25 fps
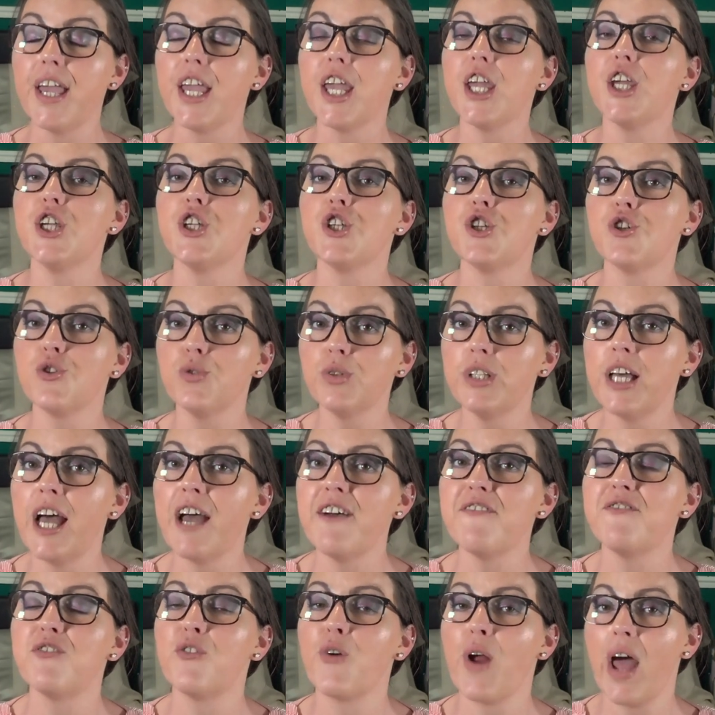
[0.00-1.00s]
It should
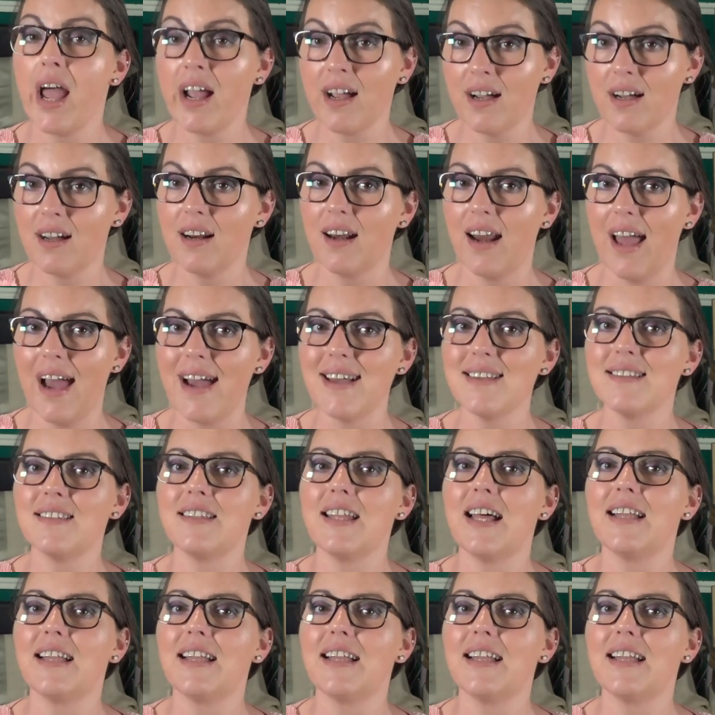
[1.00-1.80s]
have recognized